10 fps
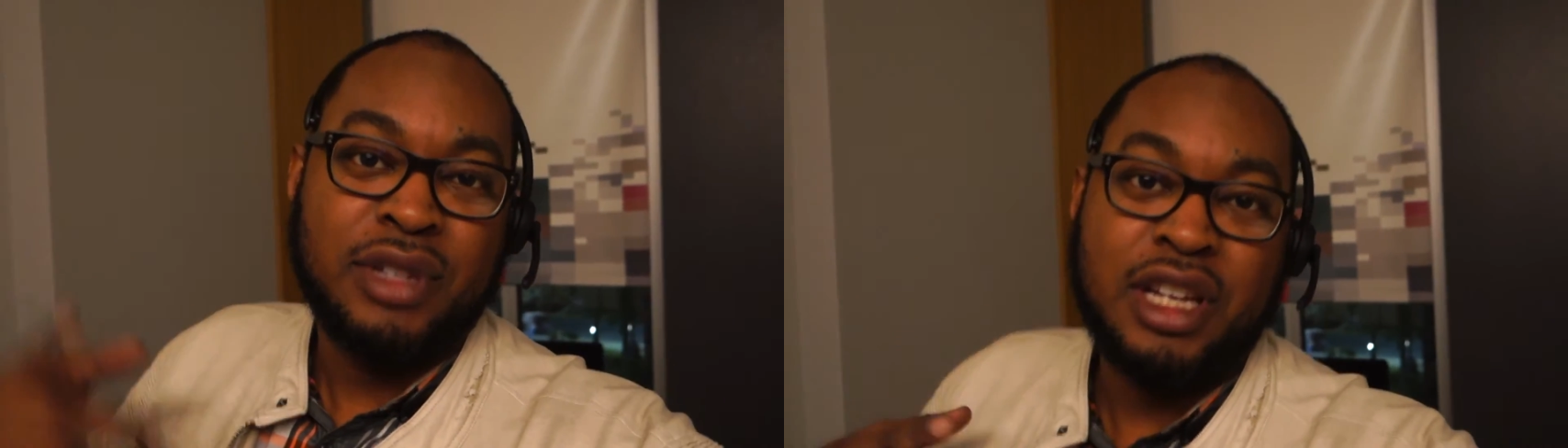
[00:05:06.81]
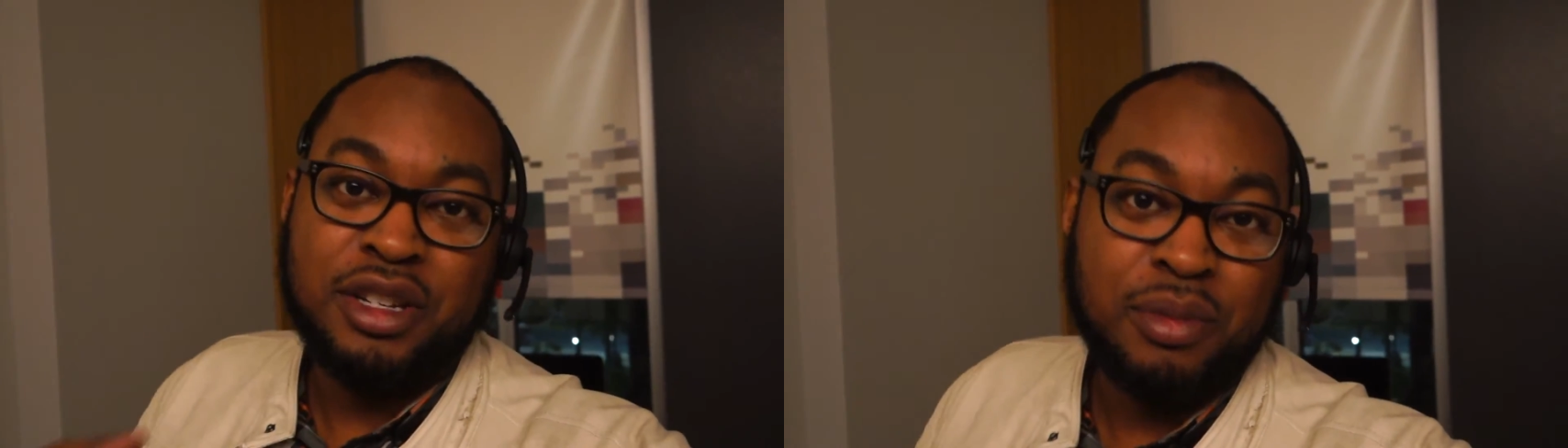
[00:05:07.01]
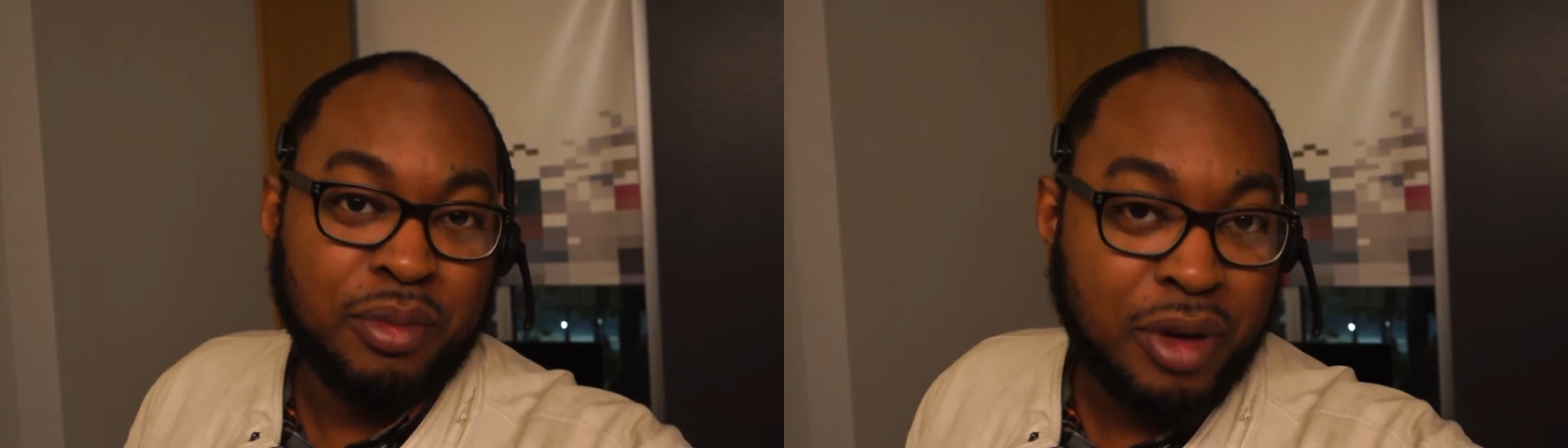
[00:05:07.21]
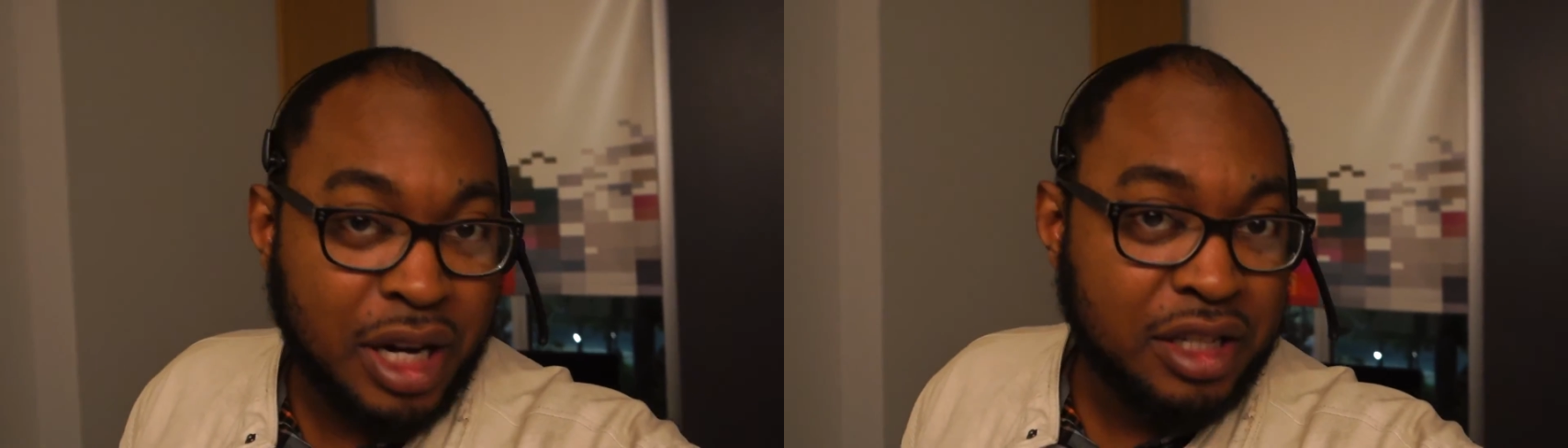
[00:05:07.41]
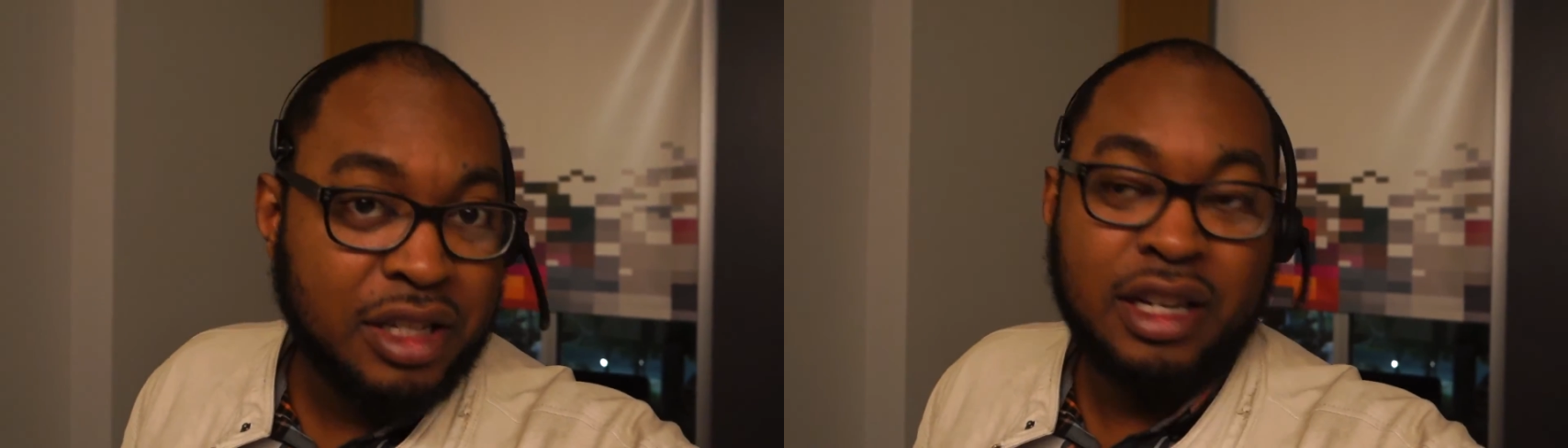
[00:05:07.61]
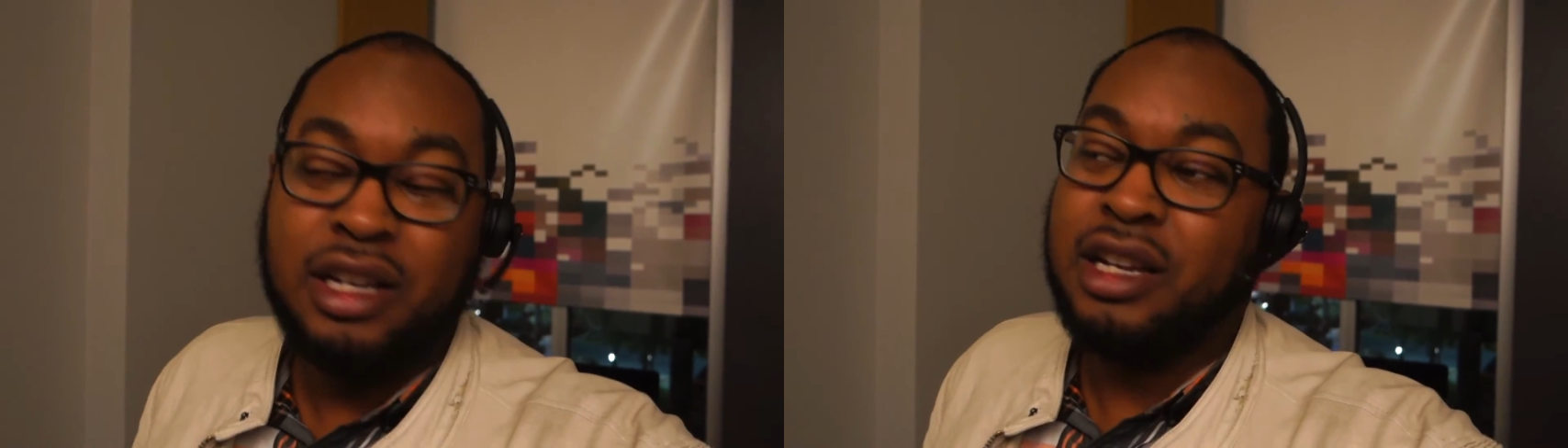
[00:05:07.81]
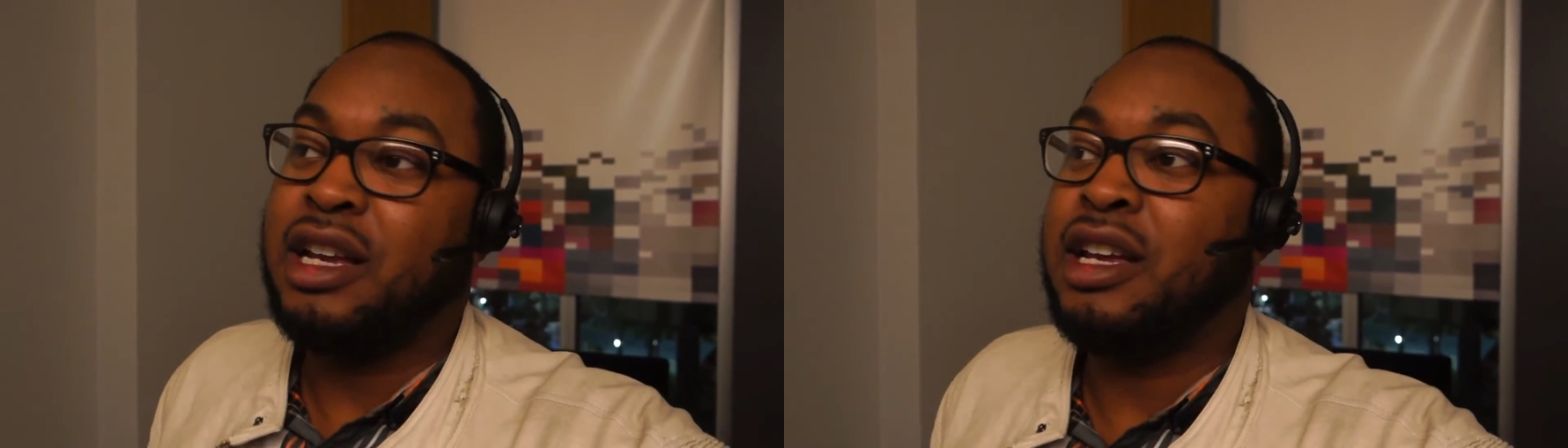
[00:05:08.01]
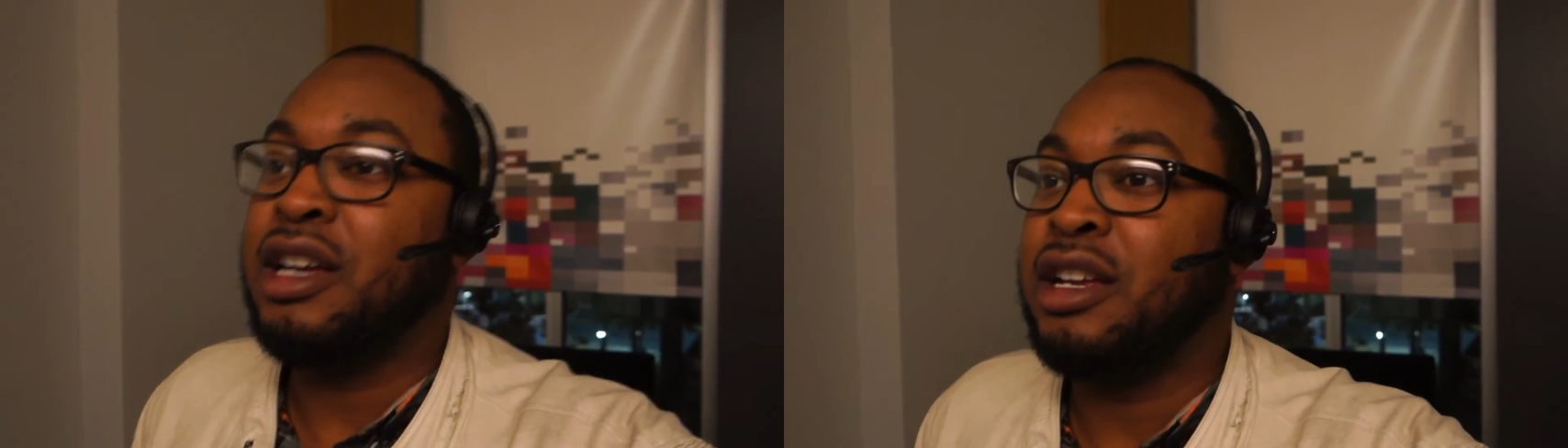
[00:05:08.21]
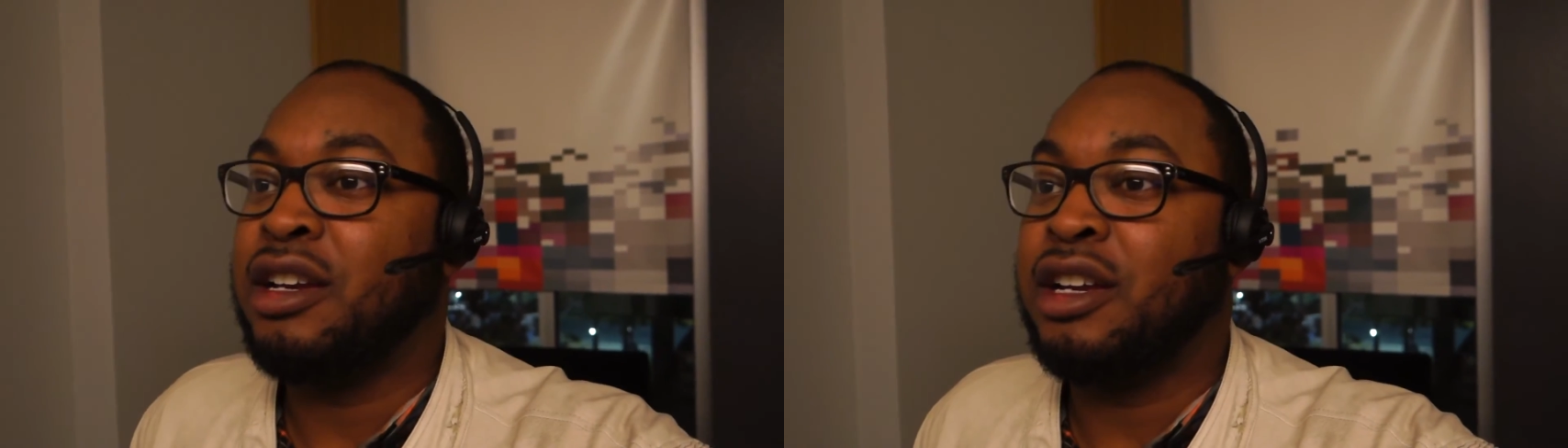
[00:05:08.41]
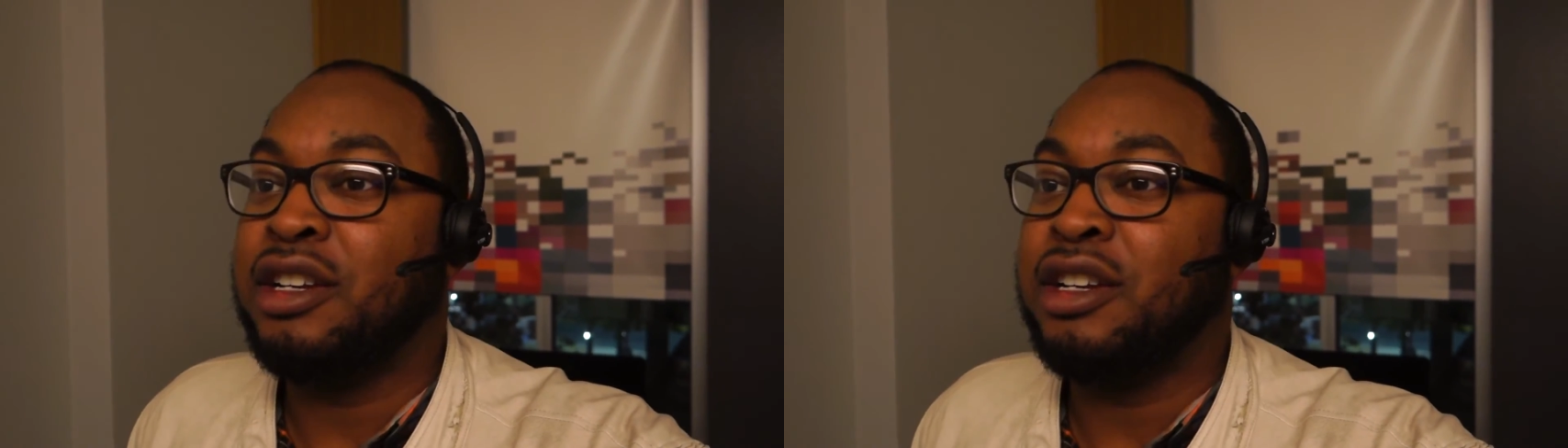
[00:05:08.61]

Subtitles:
get some rest and